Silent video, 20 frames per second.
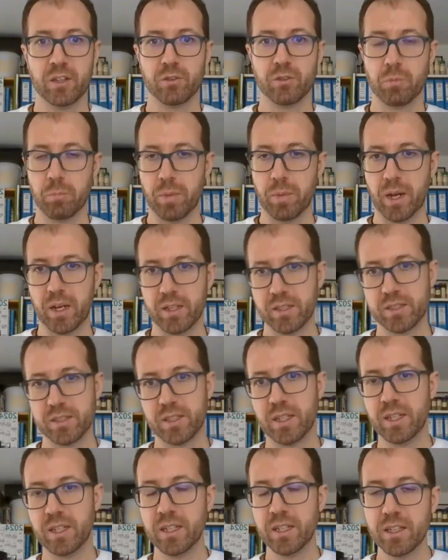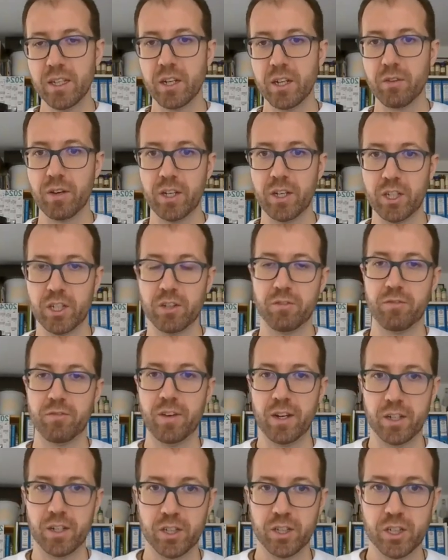to balance integration of
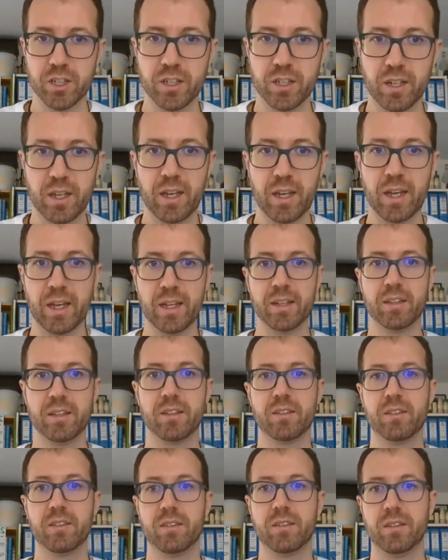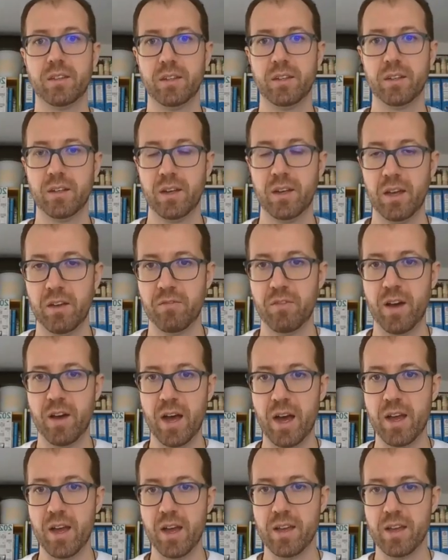function and have
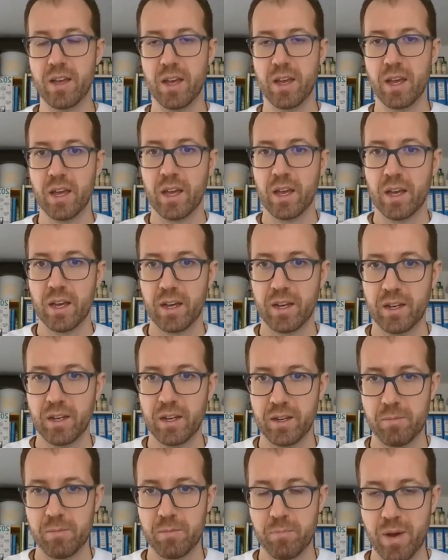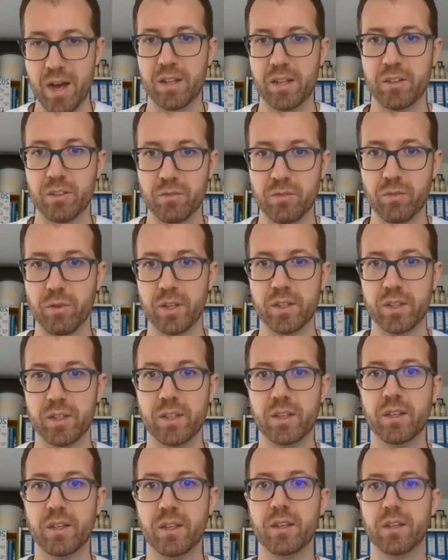high part
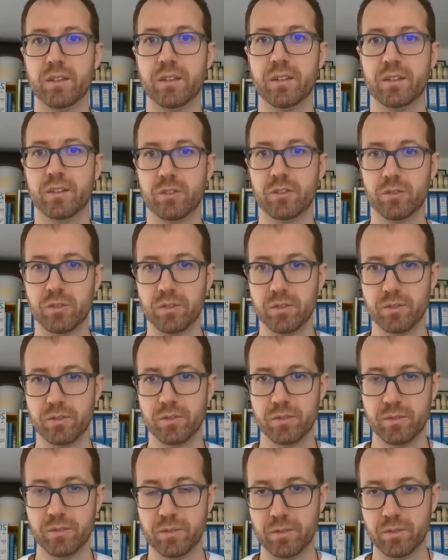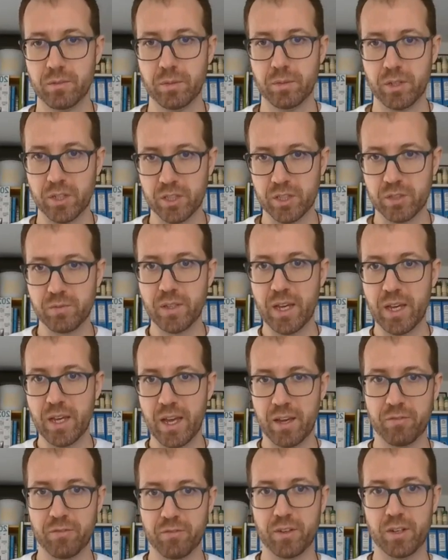quality, because we
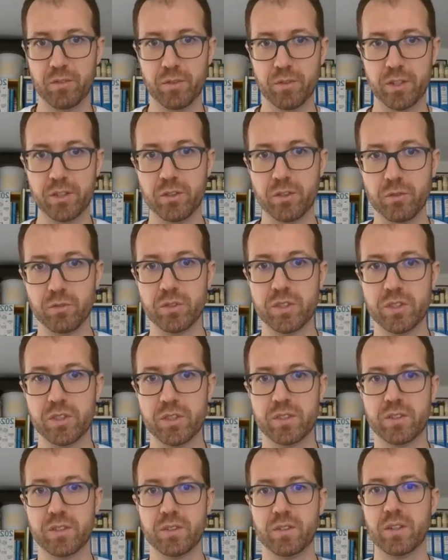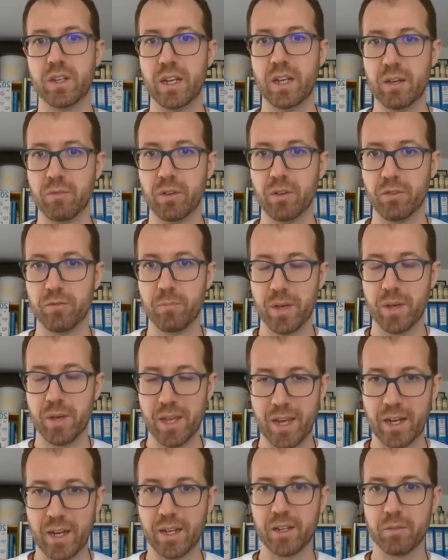have a reduced level of
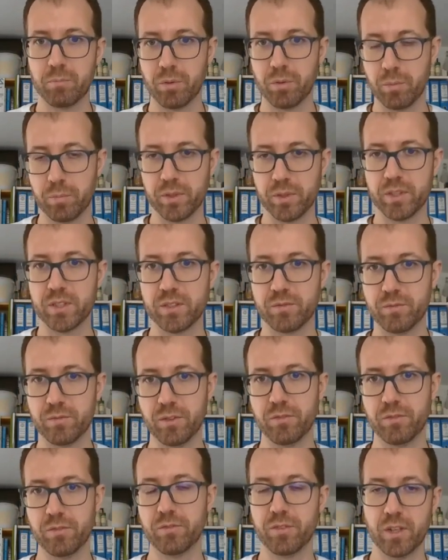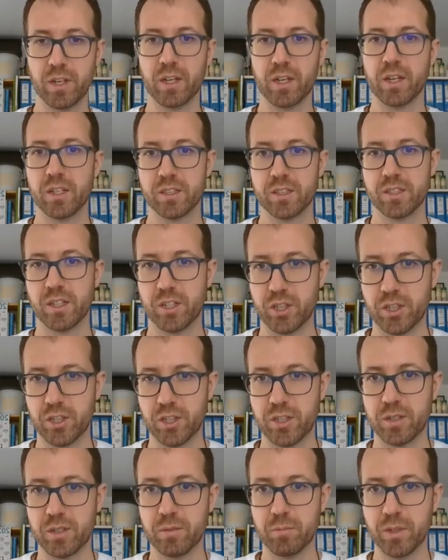mechanical properties with
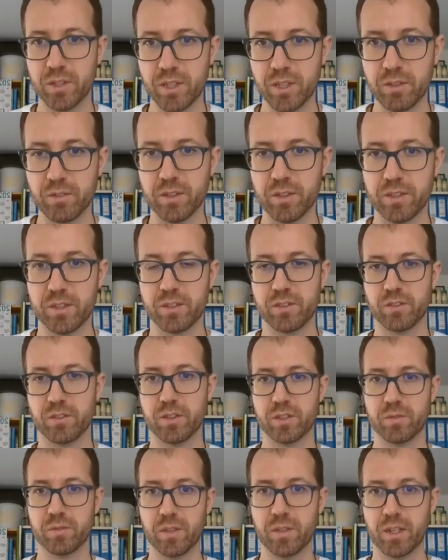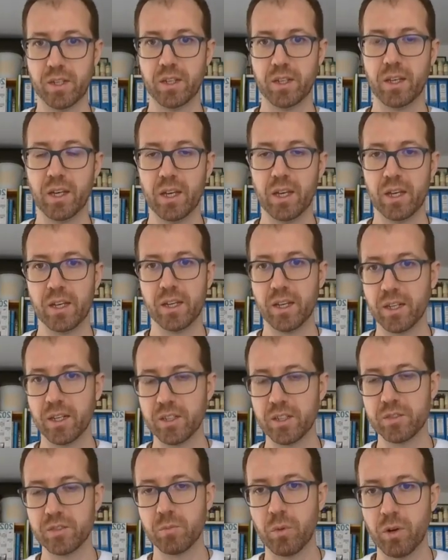such materials. So it's really, here
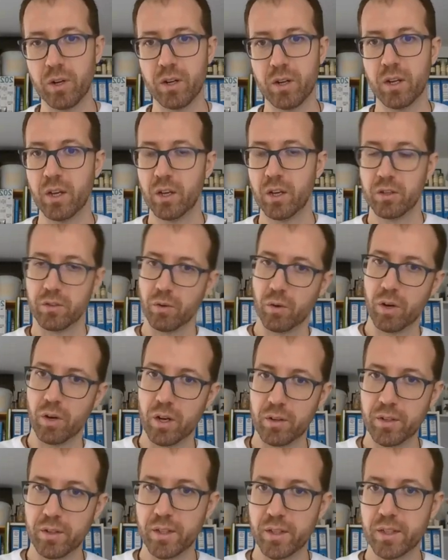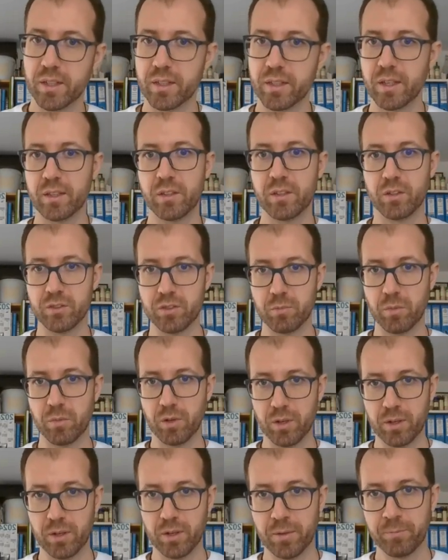is more know-how needed, and also
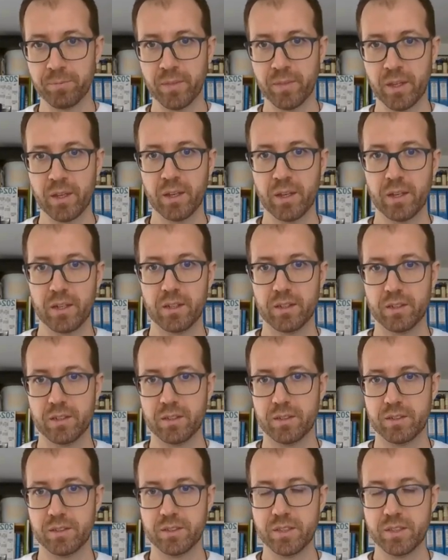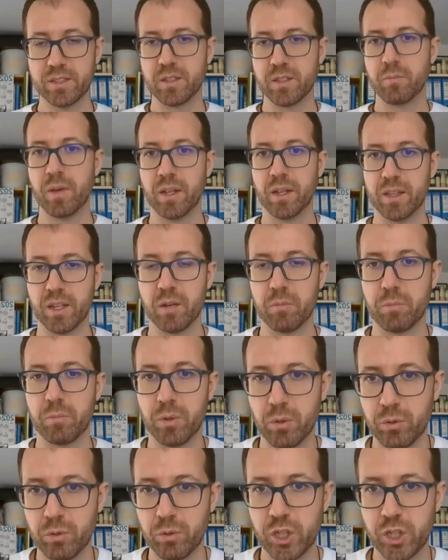more systematic
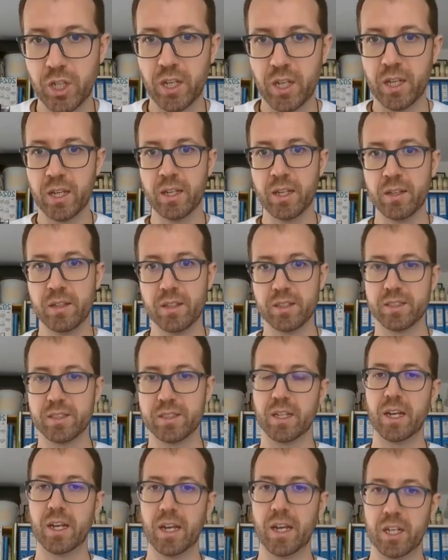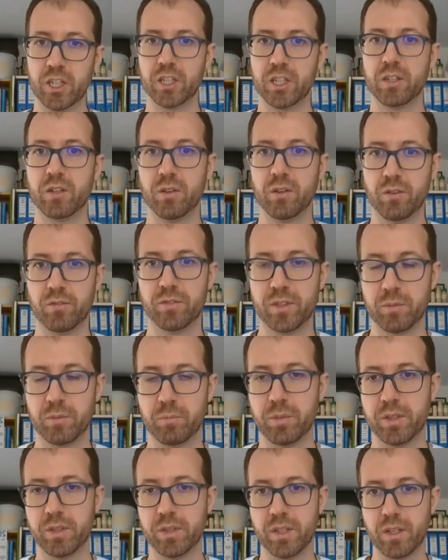approach in the selection of the
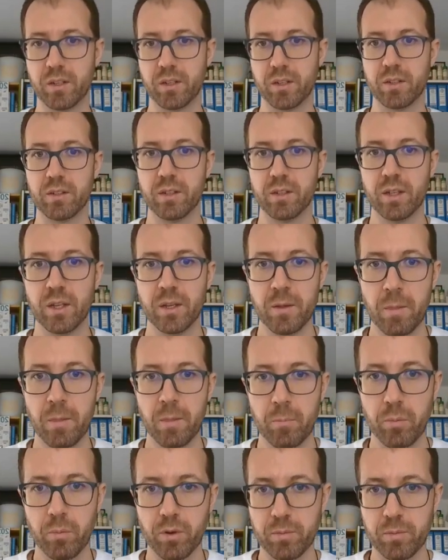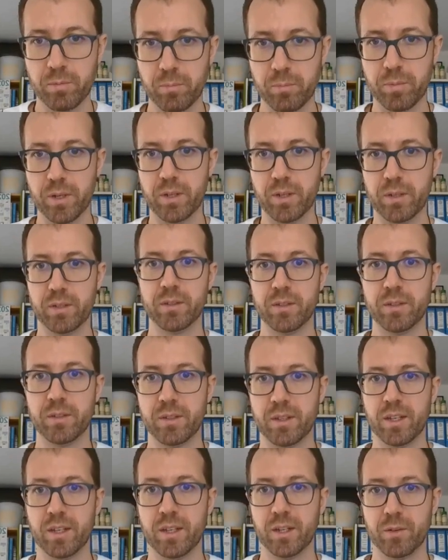particular polypropylene
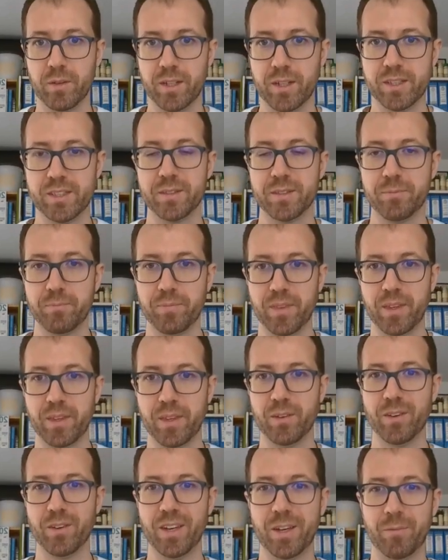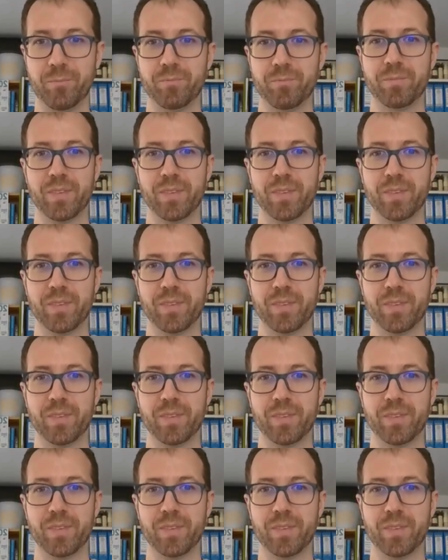grades. Okay,